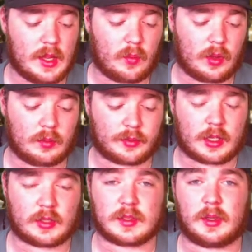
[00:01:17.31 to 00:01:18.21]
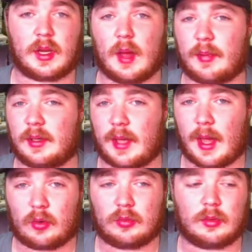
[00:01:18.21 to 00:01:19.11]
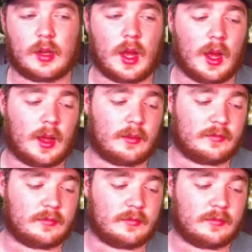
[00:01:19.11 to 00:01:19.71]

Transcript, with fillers: while the Broncos have been up and down uh,